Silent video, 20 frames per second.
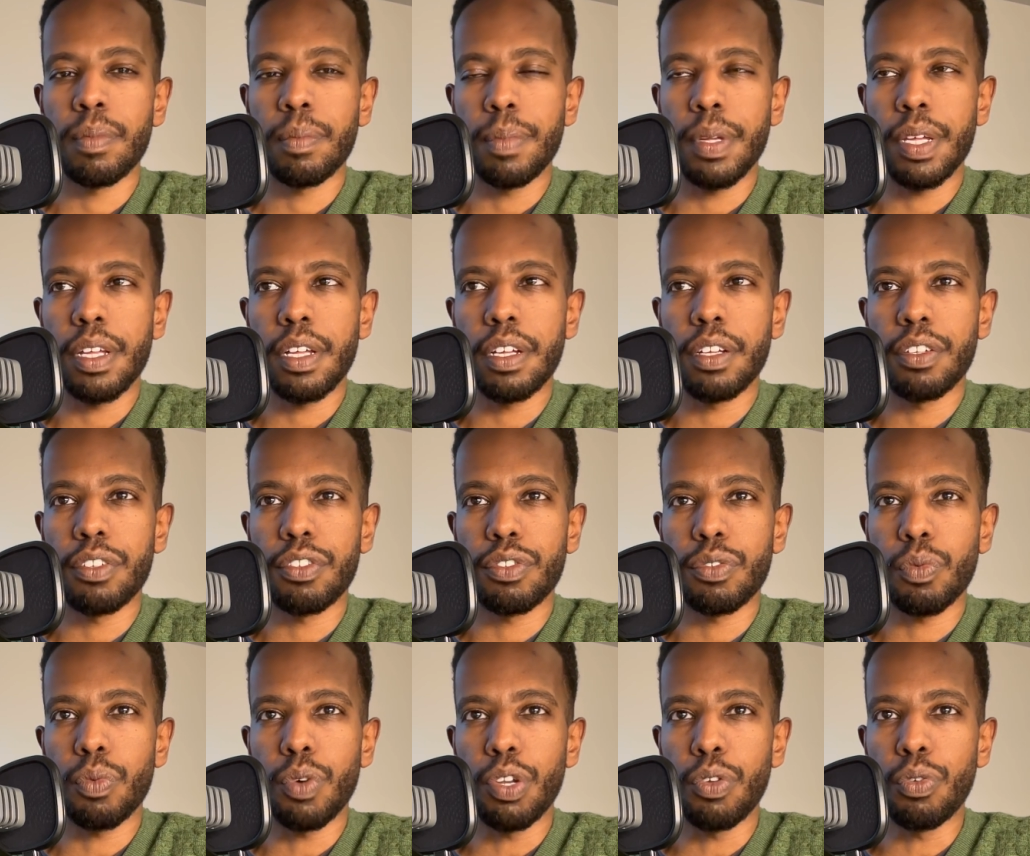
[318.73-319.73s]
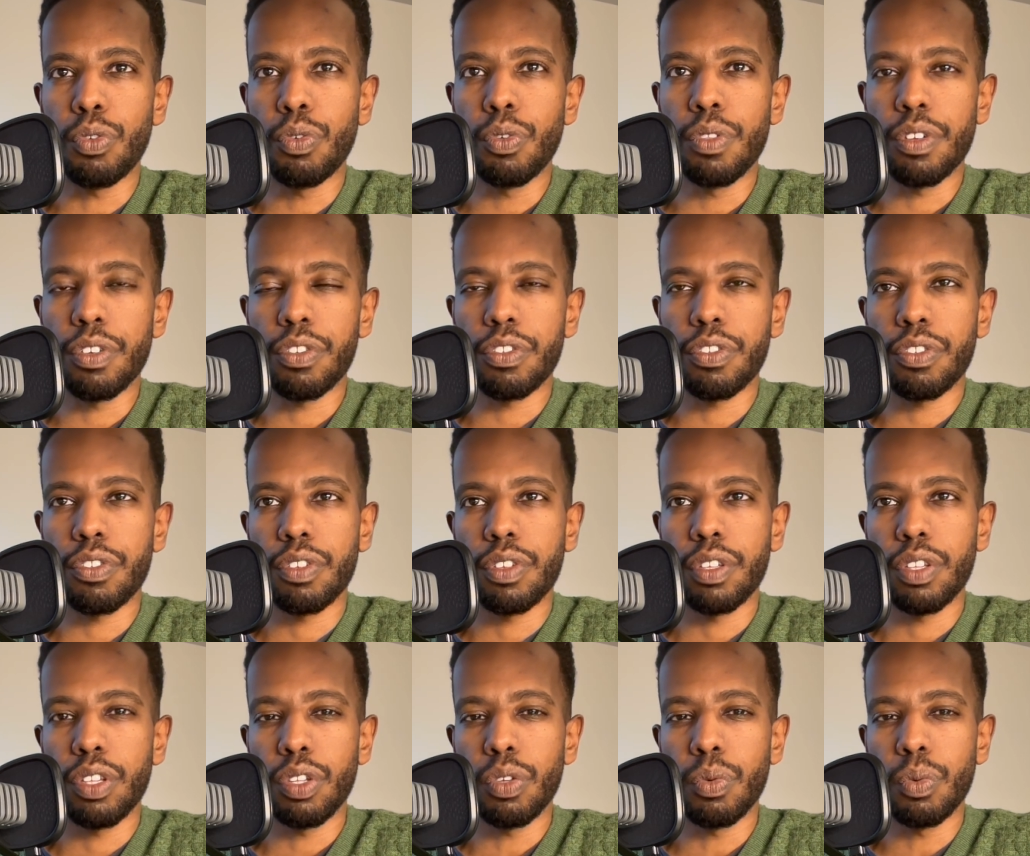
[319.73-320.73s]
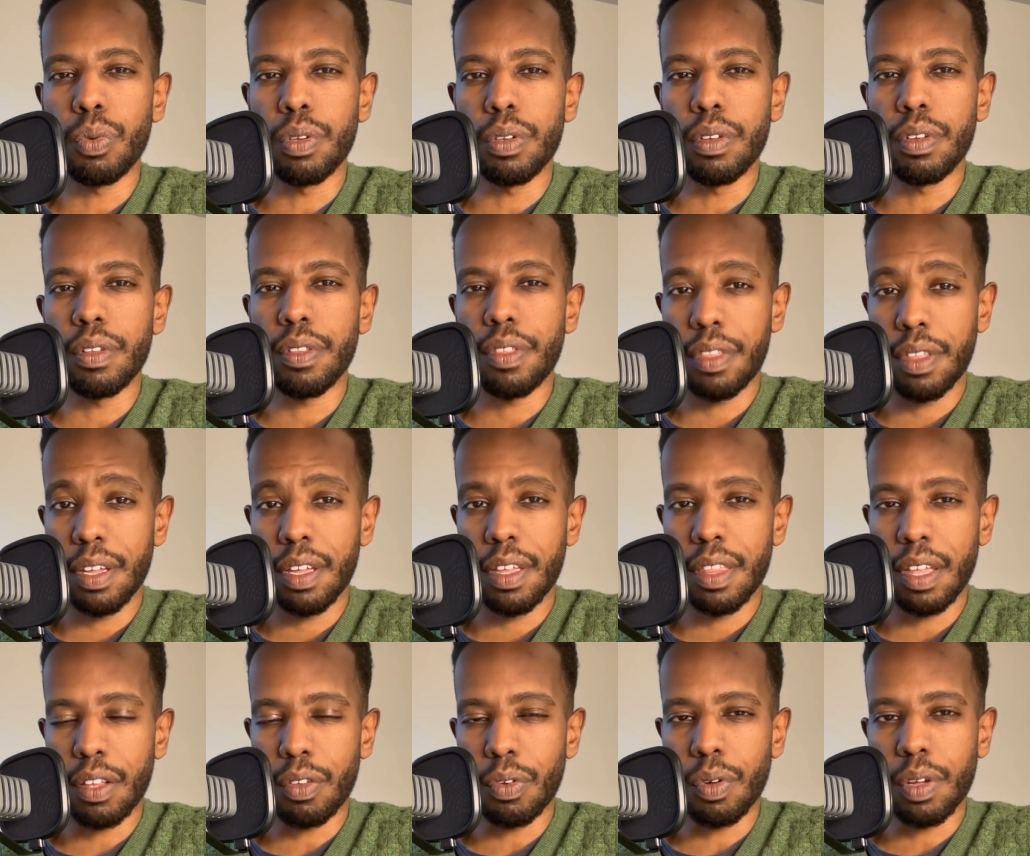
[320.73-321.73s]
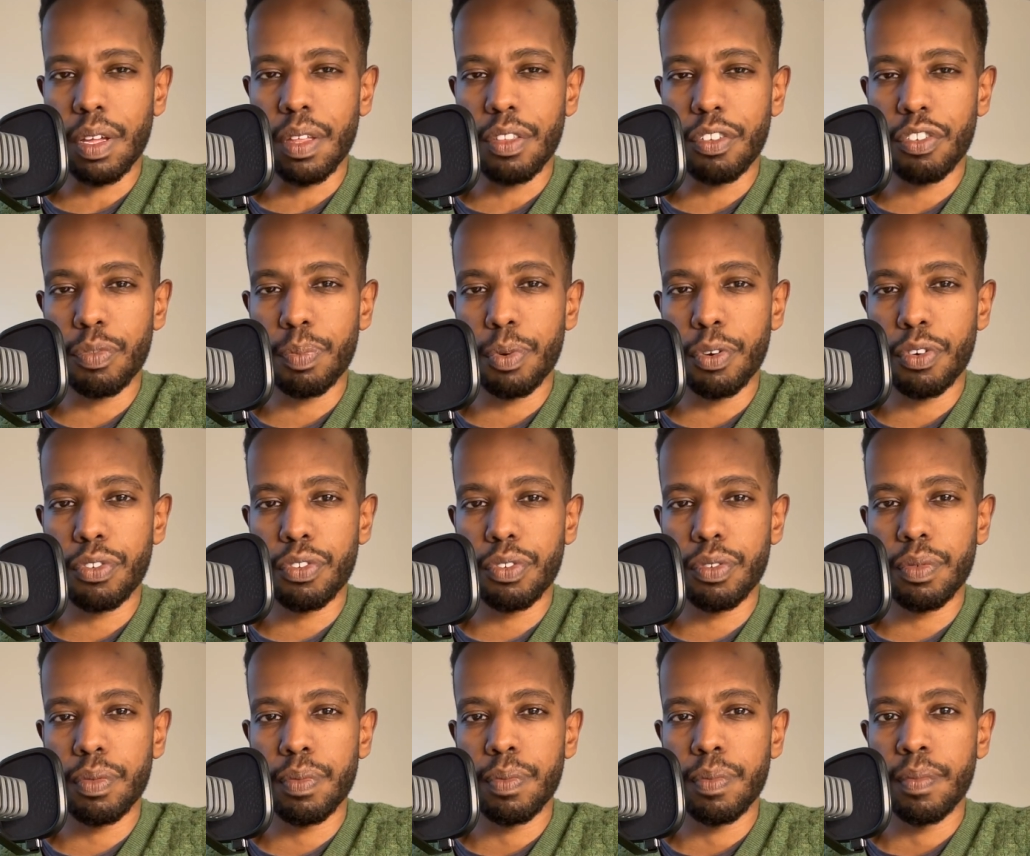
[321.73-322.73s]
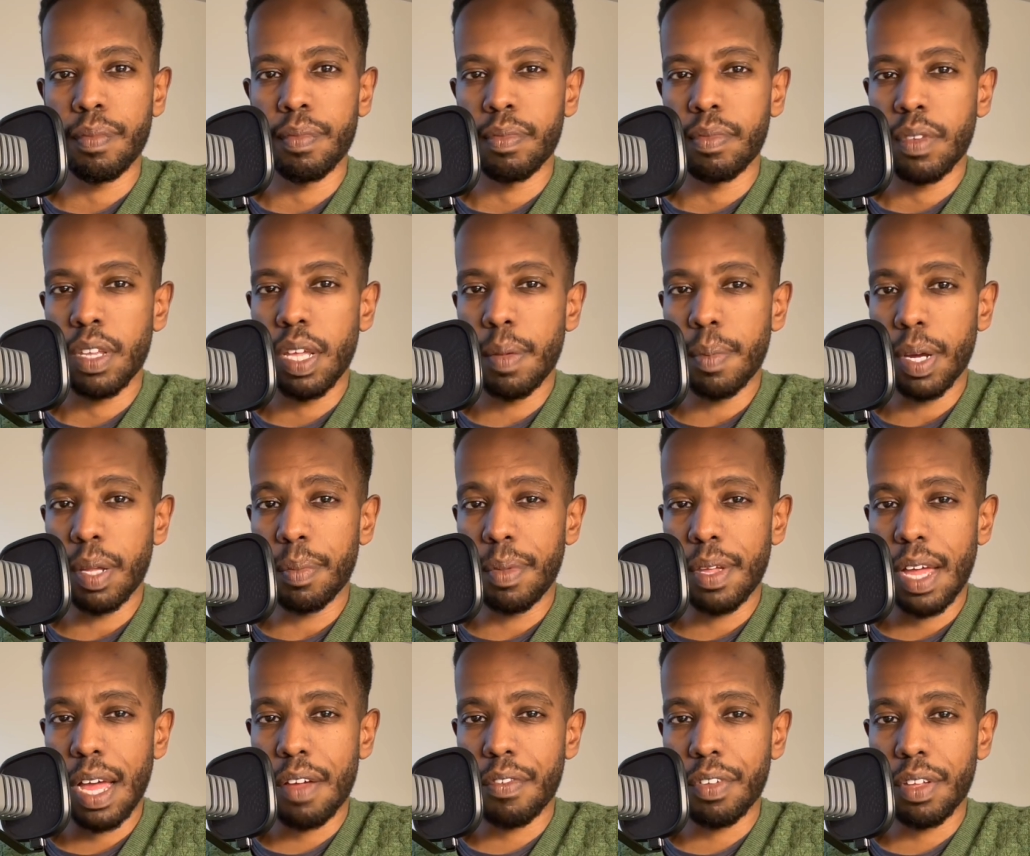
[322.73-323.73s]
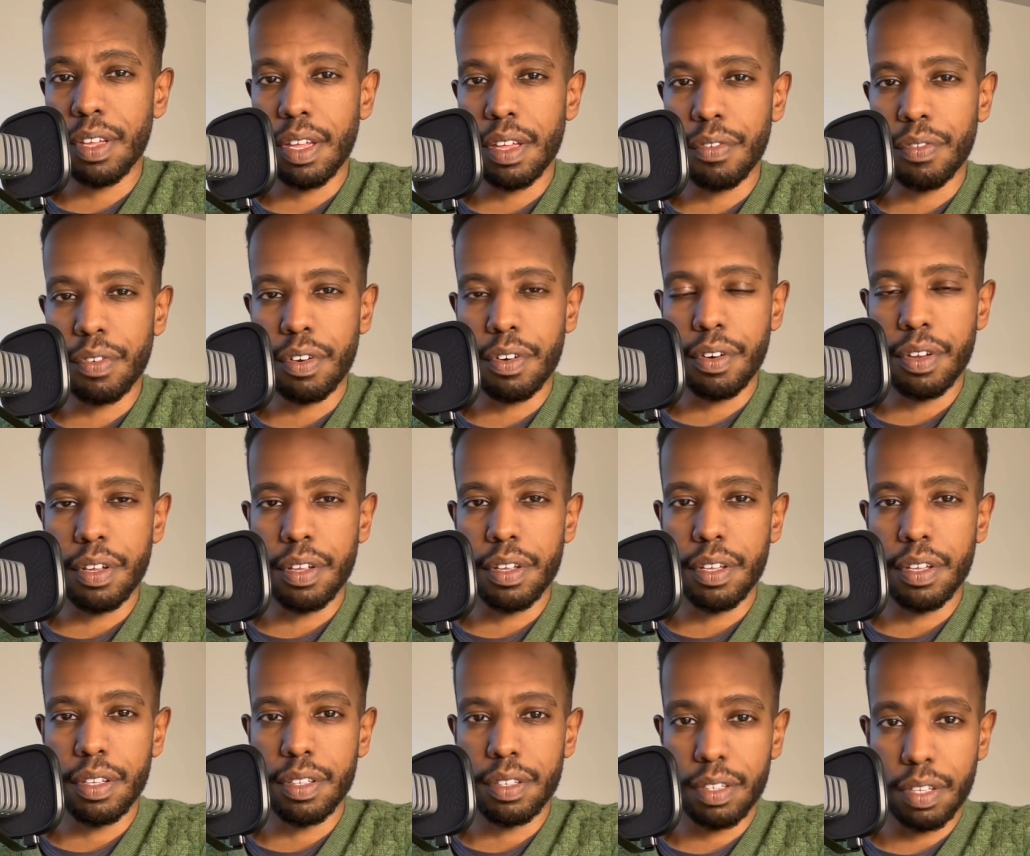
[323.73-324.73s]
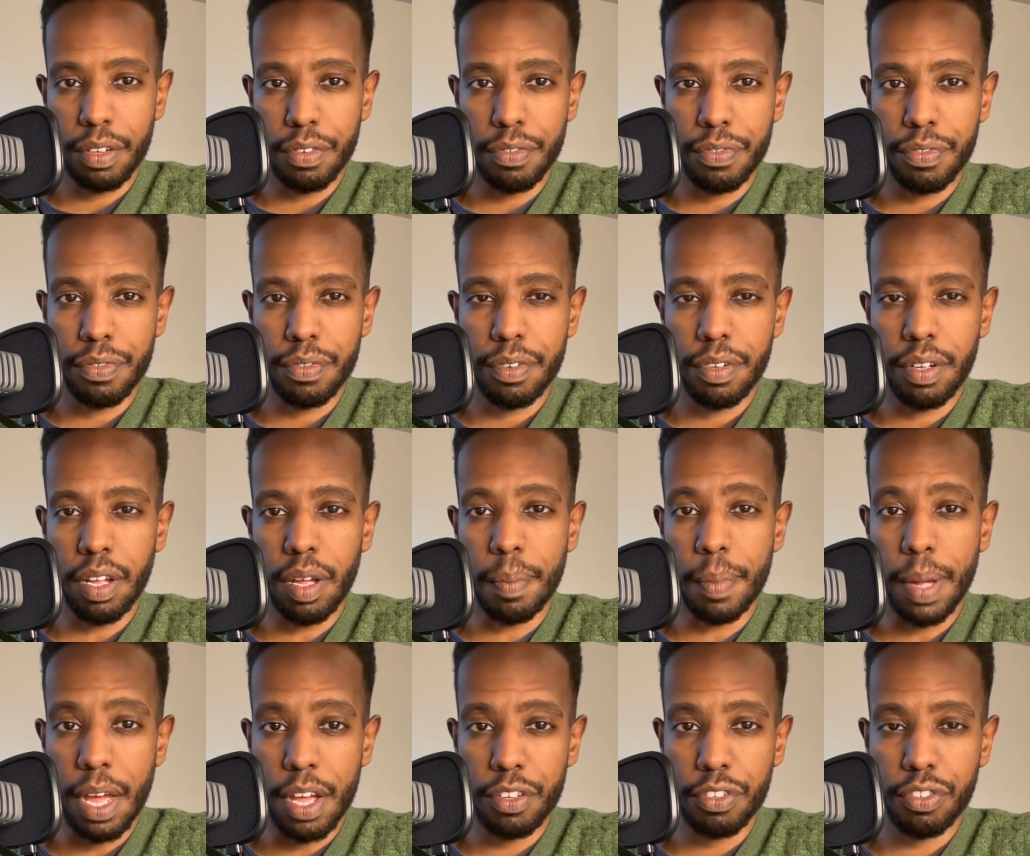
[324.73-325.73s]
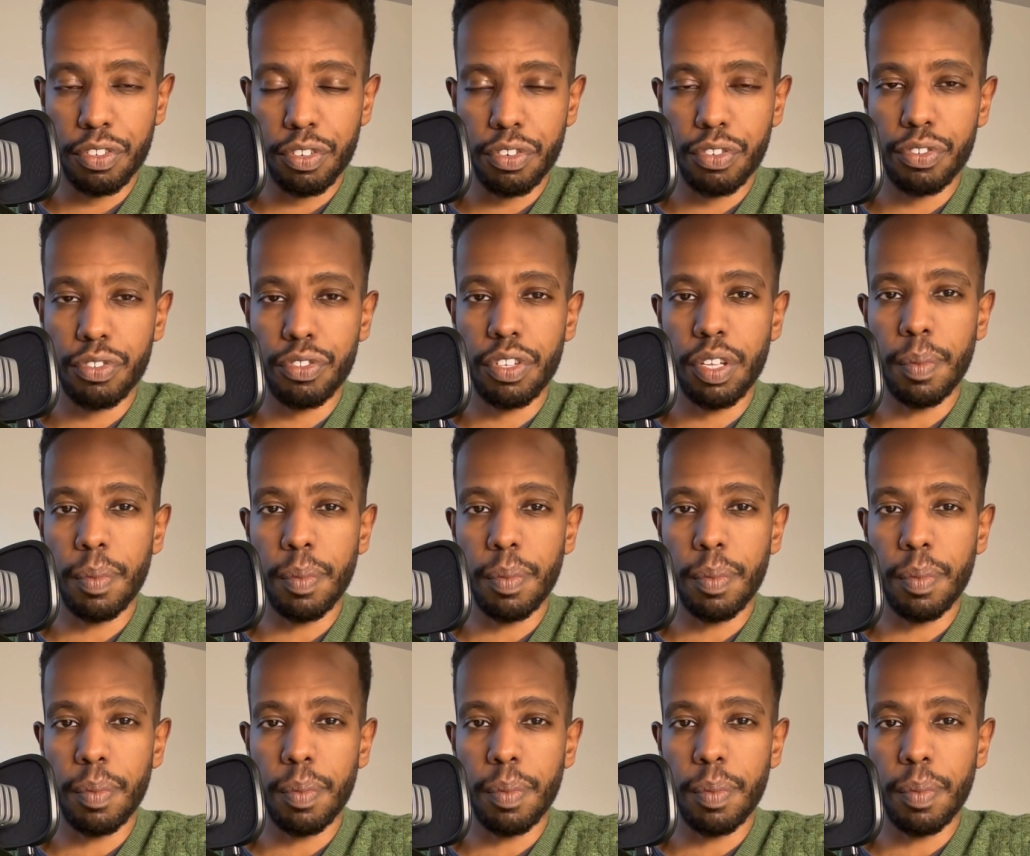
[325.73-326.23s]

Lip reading: because when you do this, you will think that okay, this person, he might be having a very tough masters.